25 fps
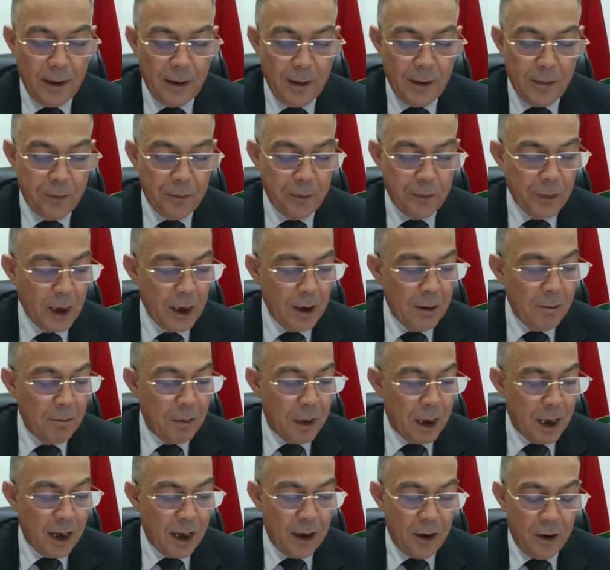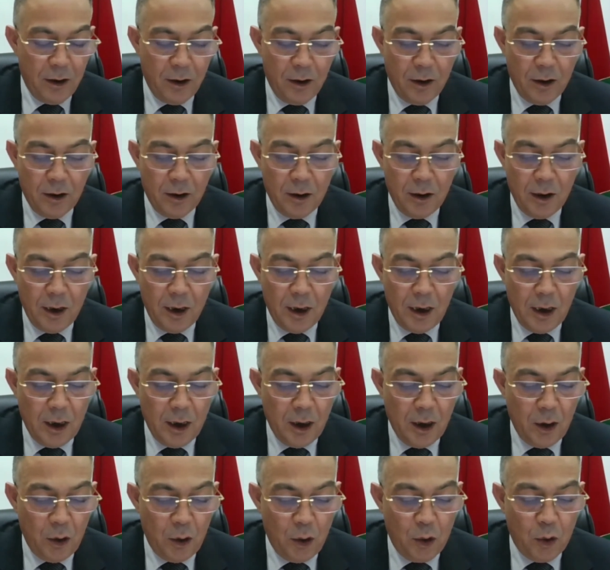And also, we
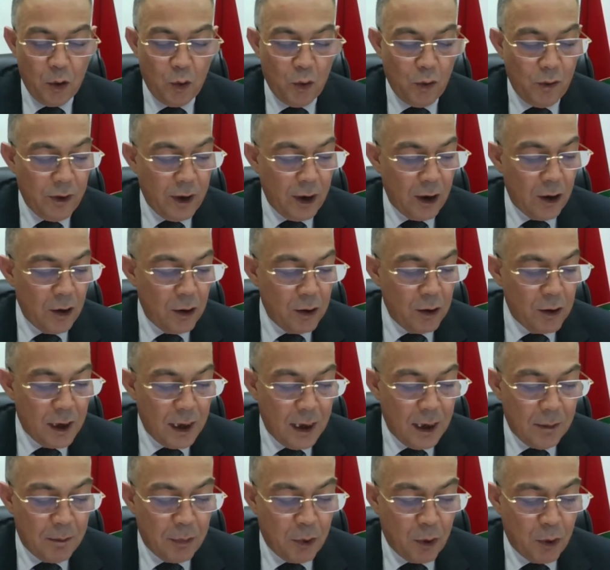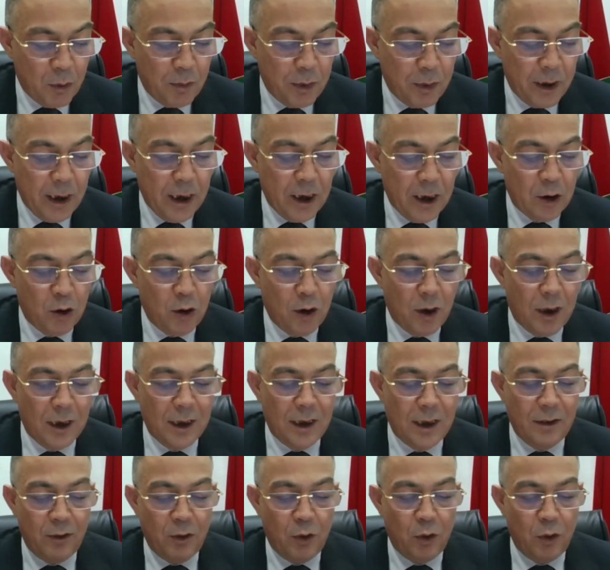will need to concentrate on the productive
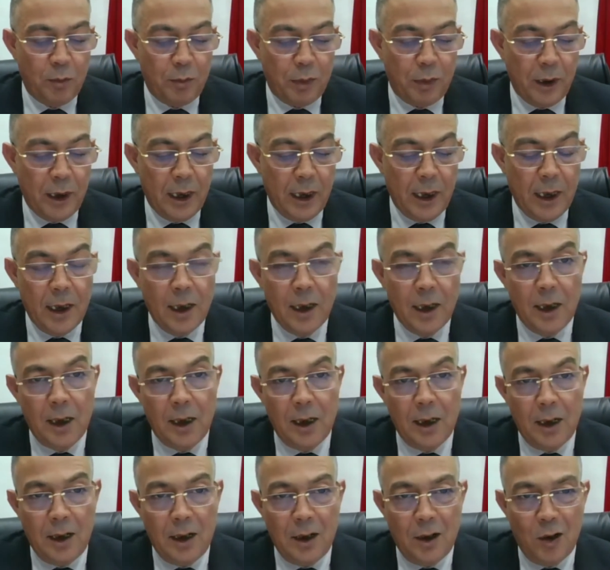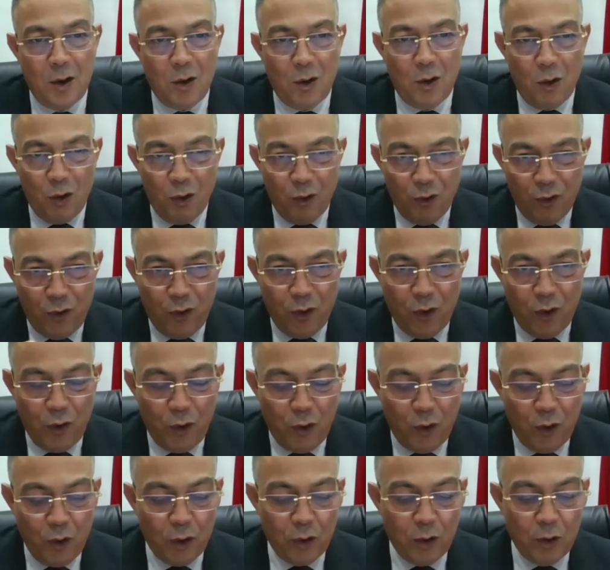sectors
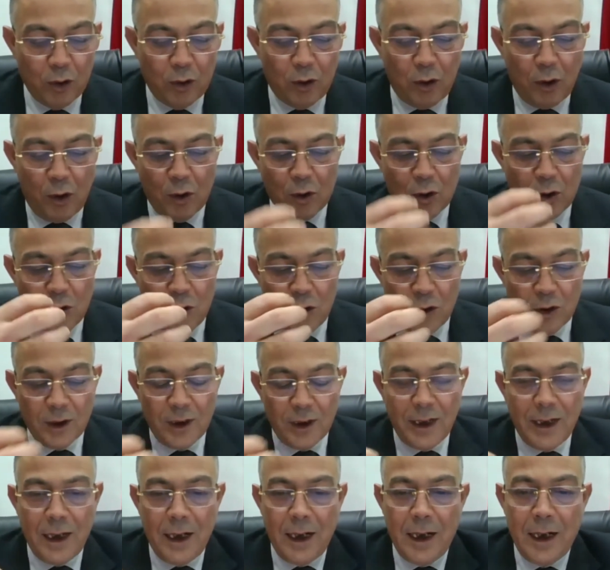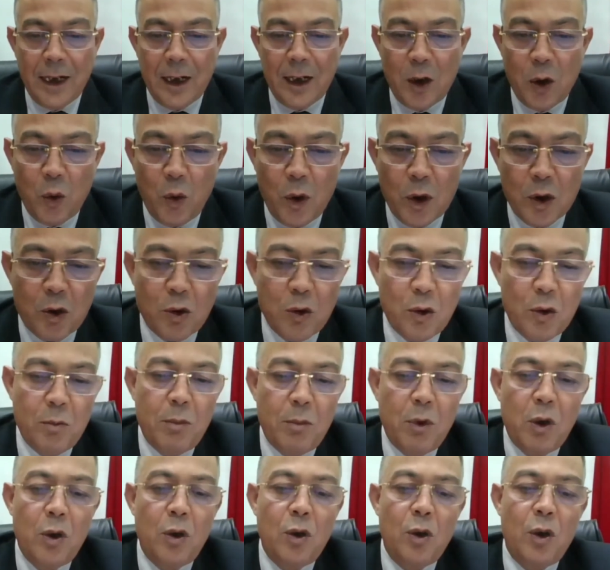with the right
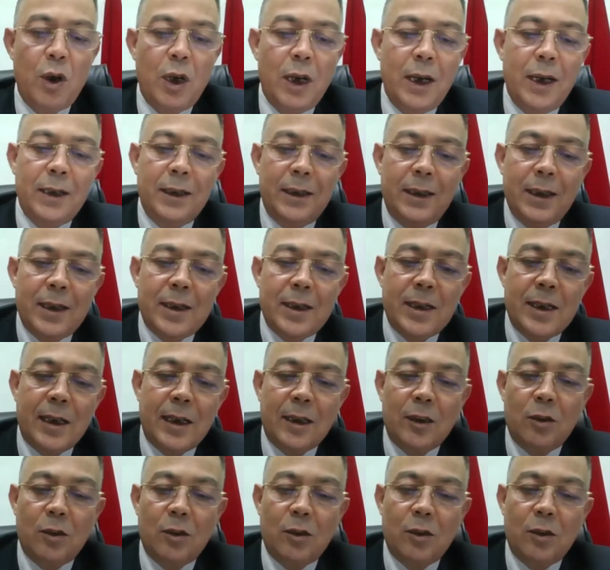governance